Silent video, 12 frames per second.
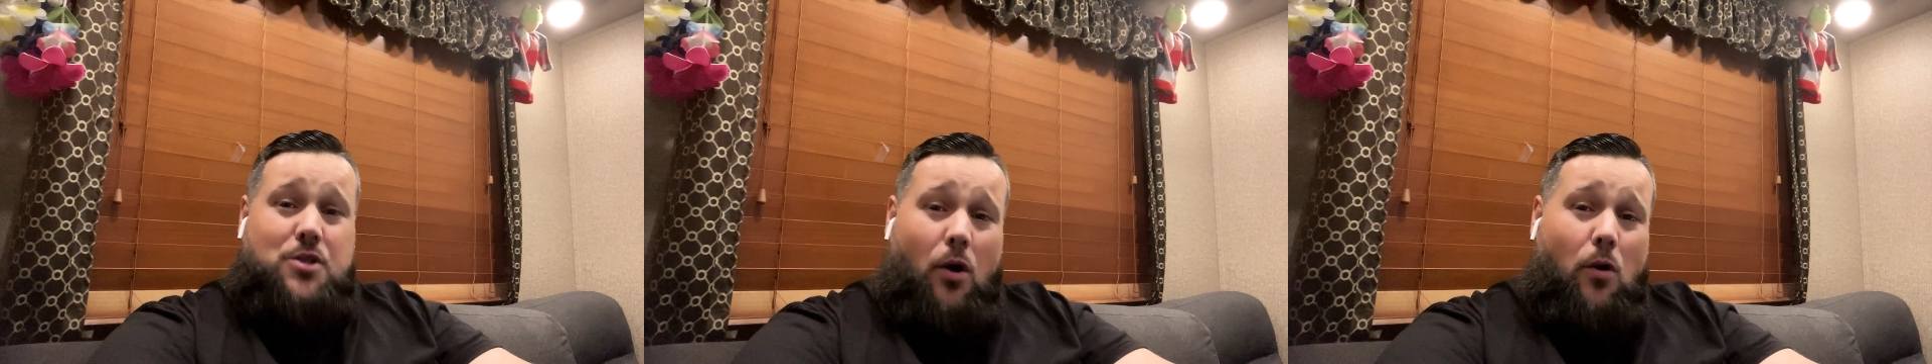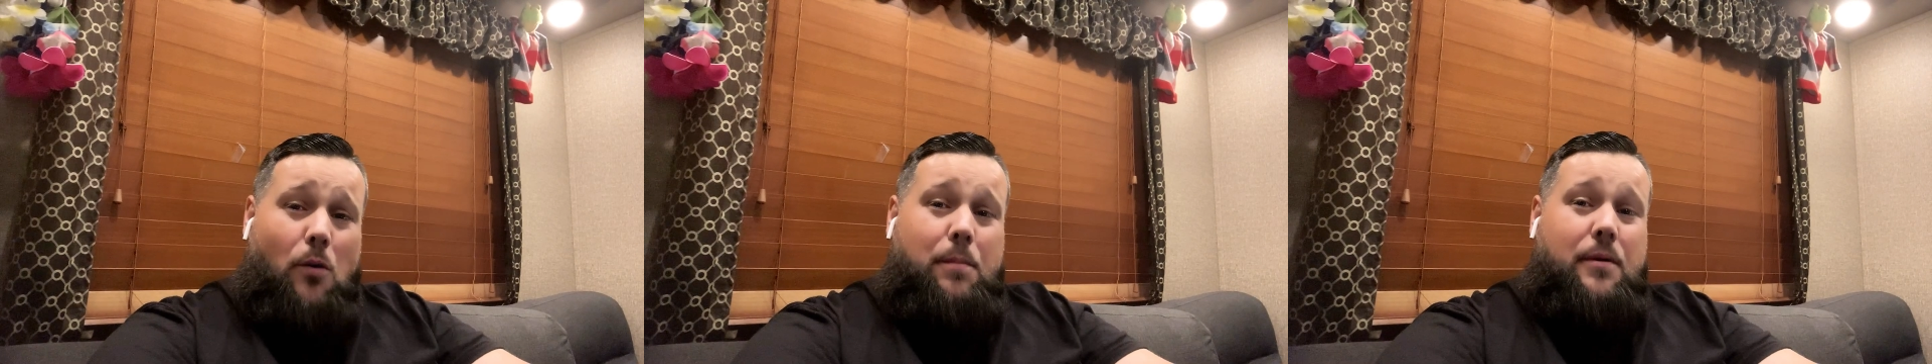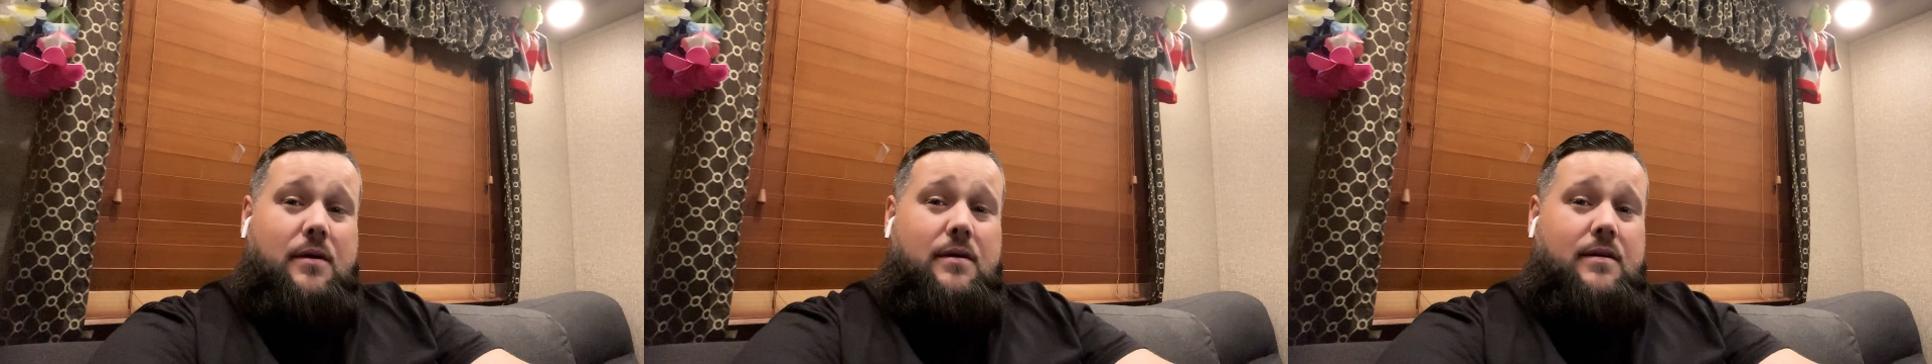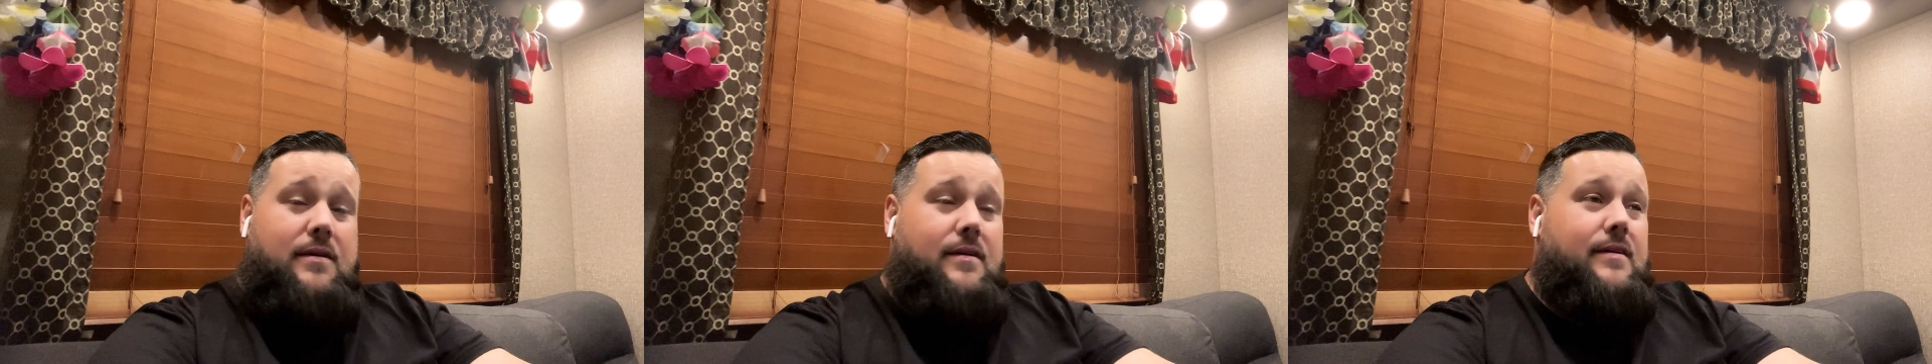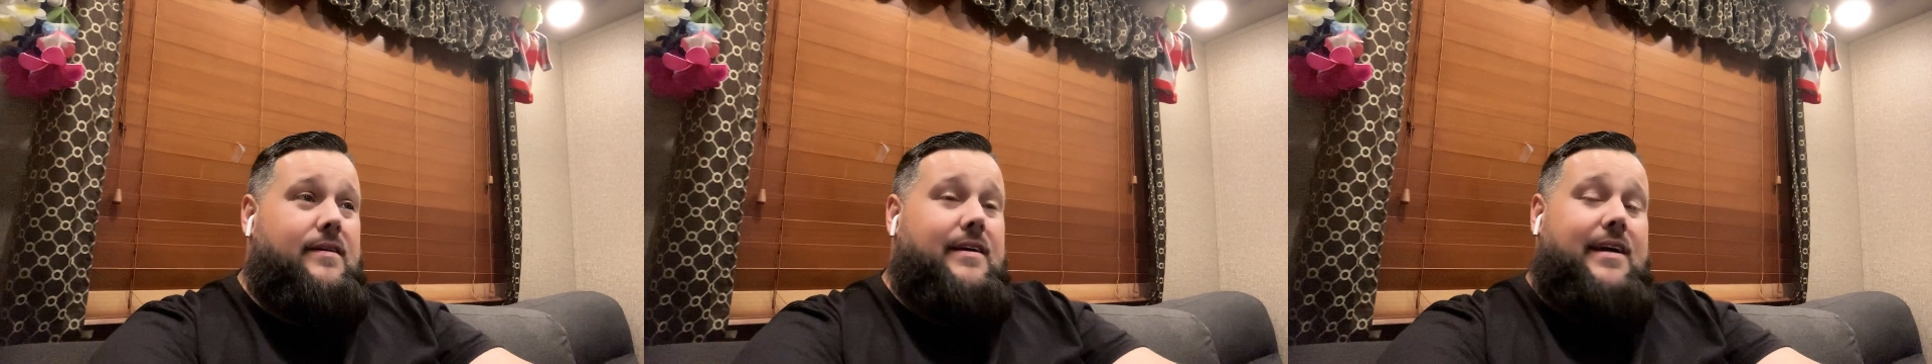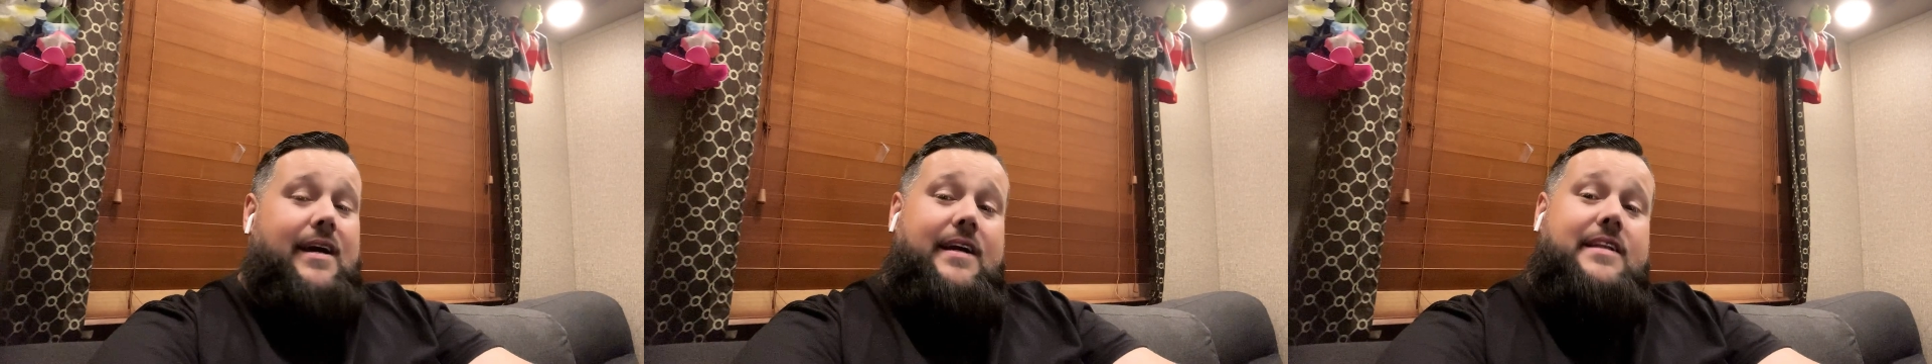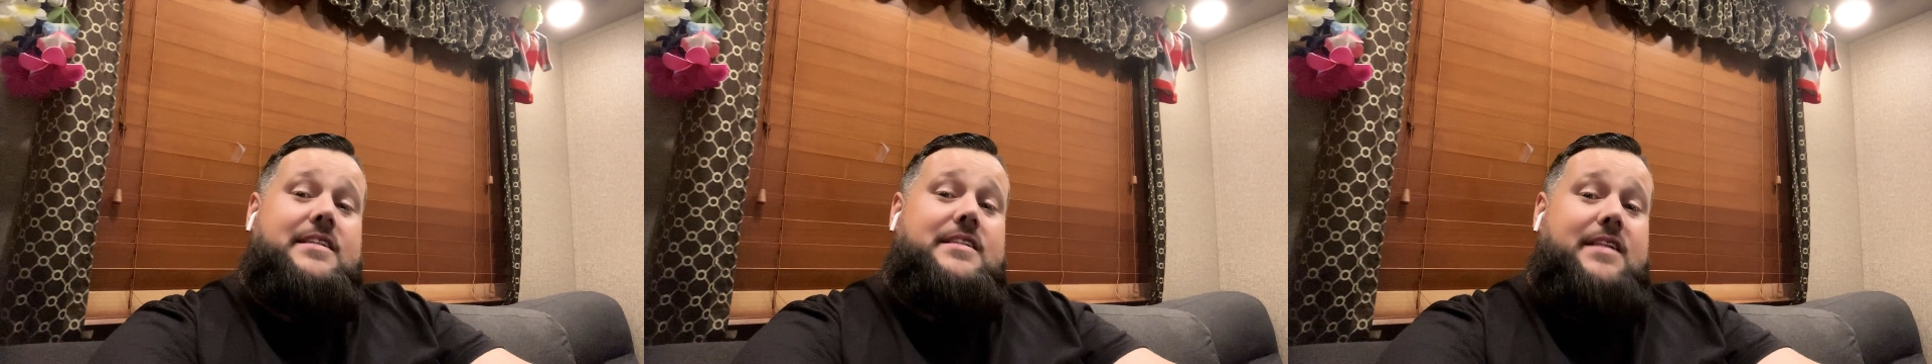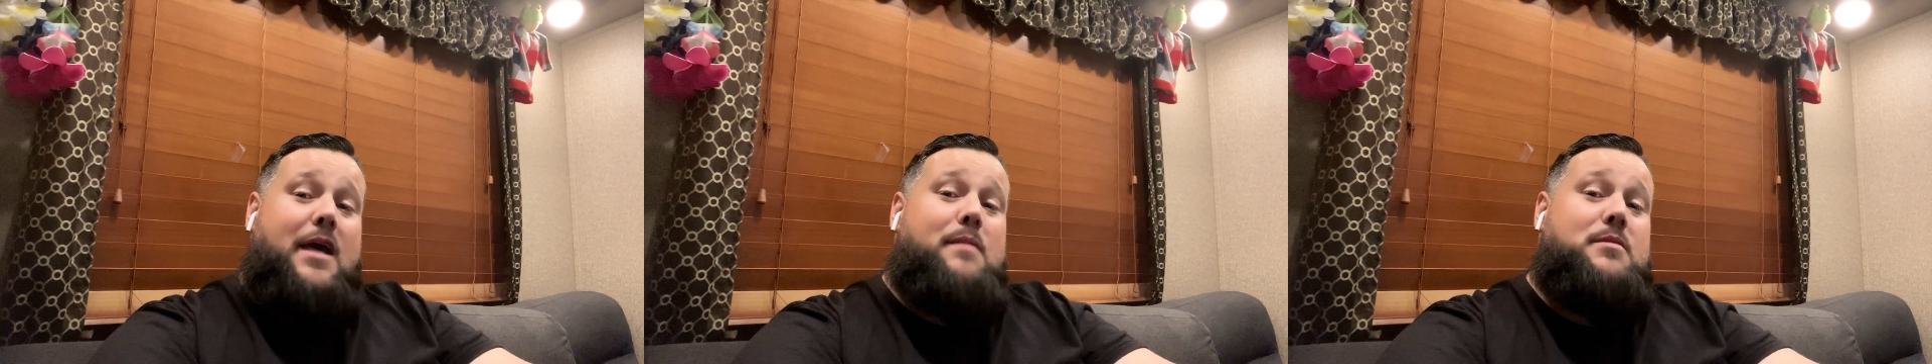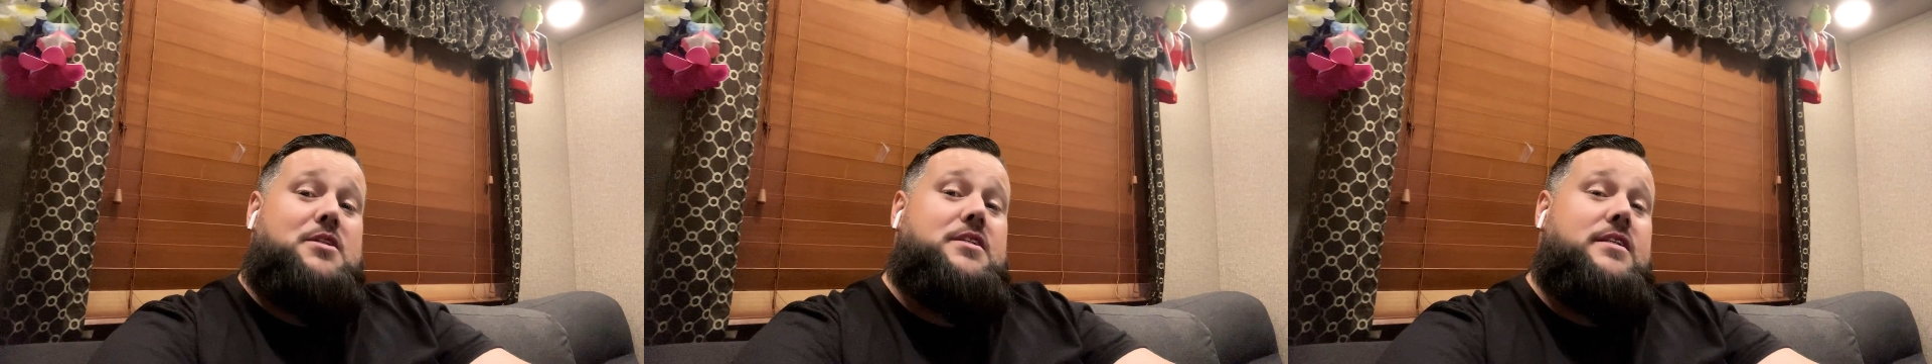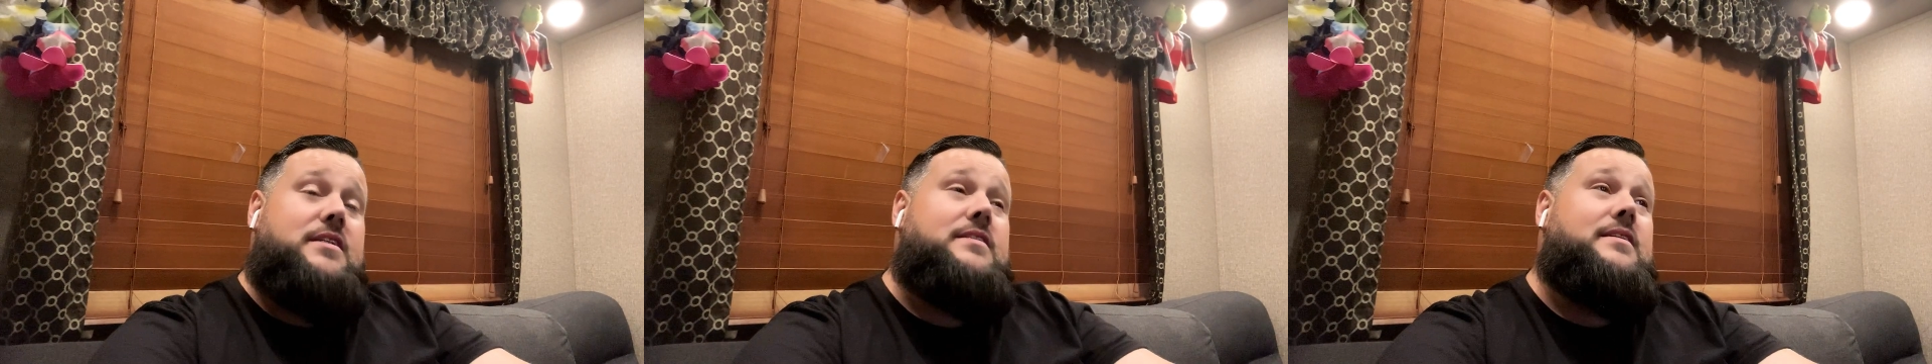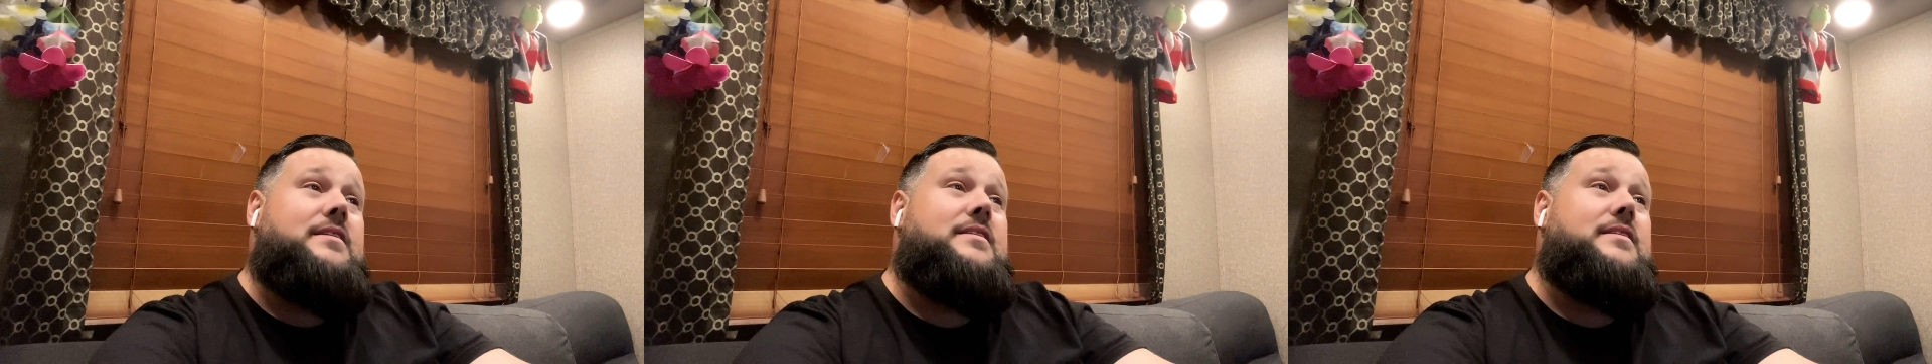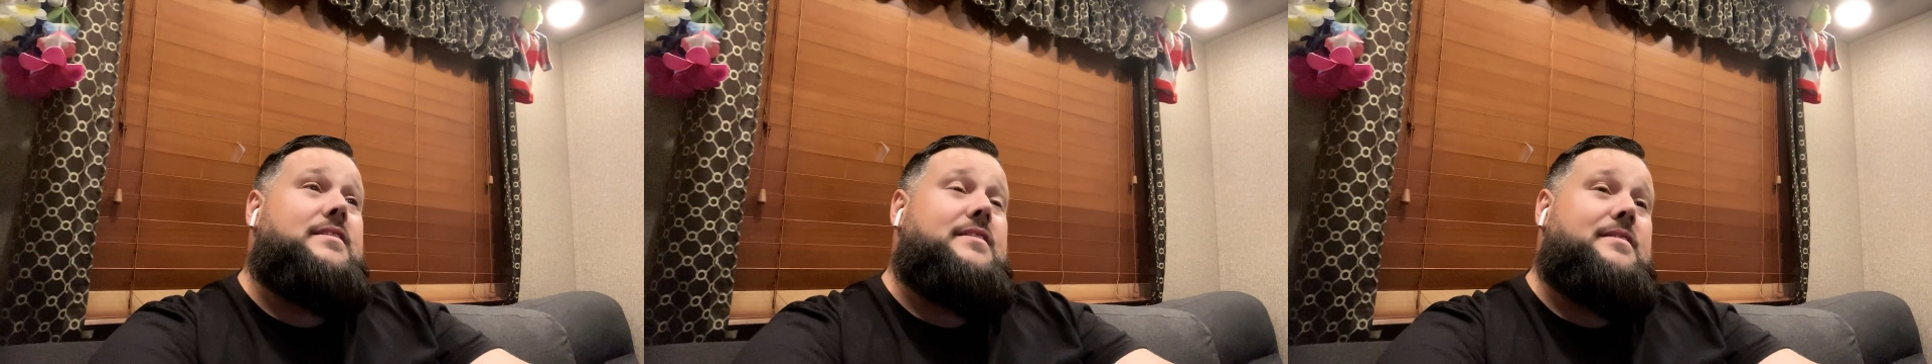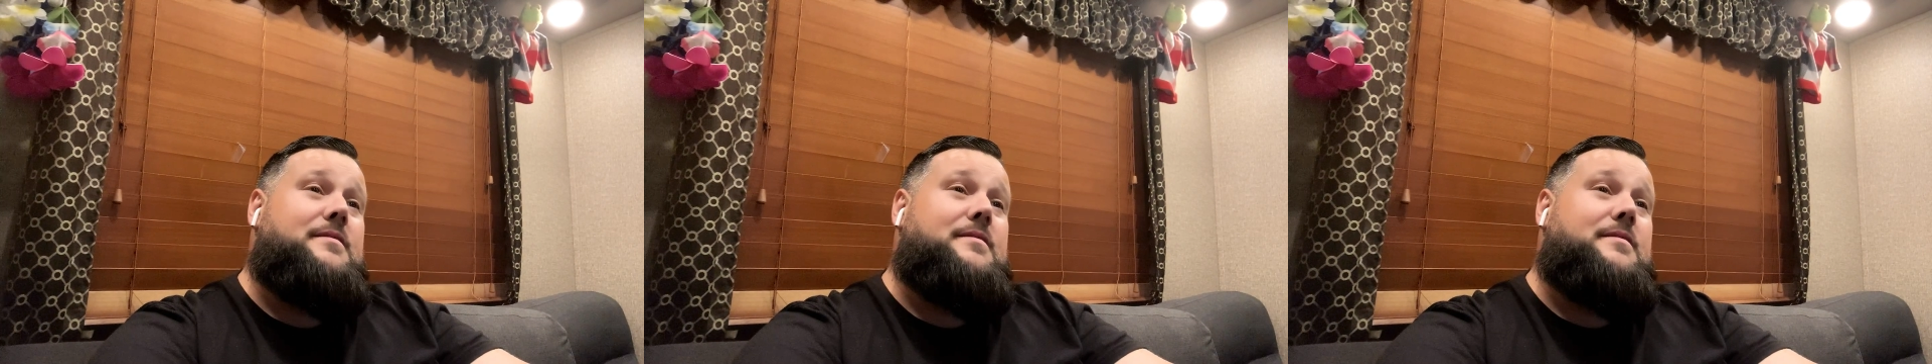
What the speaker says: hope, and his name is Jesus.